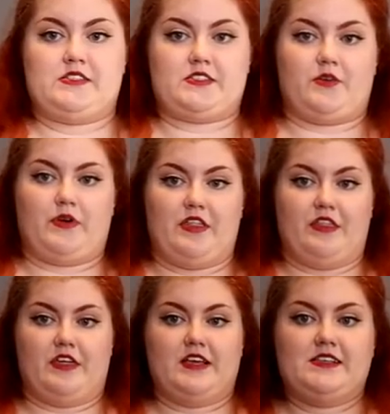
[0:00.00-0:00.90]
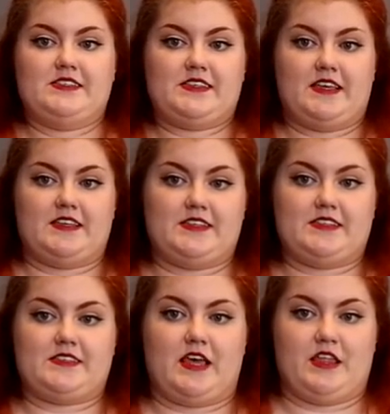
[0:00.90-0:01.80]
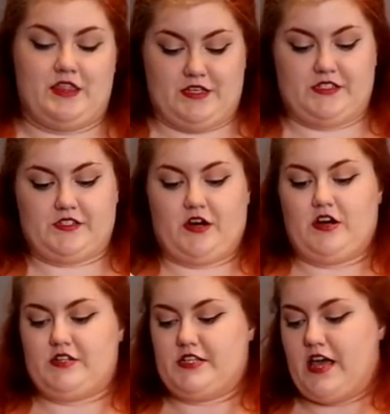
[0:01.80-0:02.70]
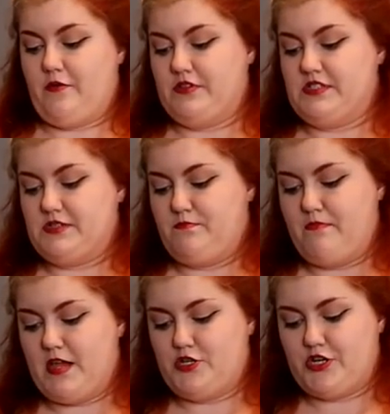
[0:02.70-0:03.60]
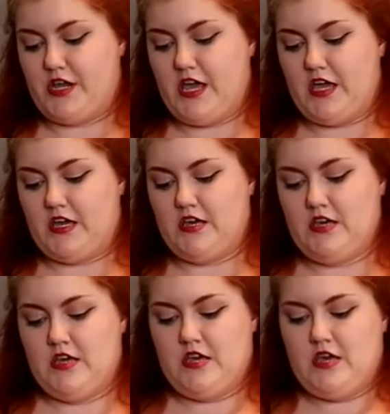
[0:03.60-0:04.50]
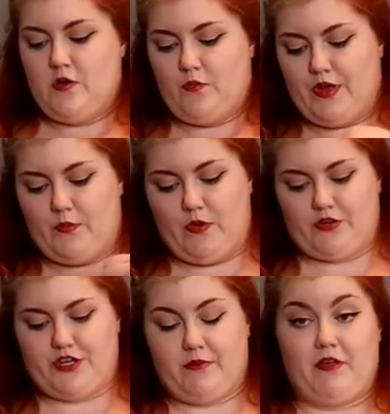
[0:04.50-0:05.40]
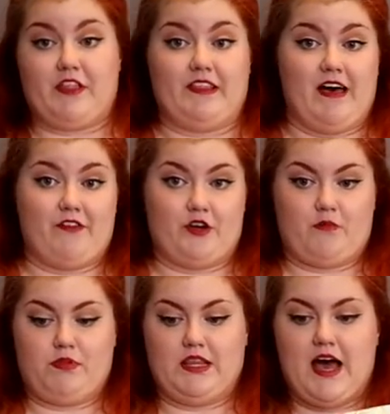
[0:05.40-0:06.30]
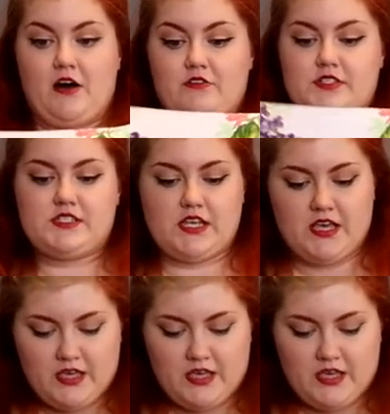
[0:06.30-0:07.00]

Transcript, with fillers: So this is the skirt I was mentioning when we were talking about the lavender blouse.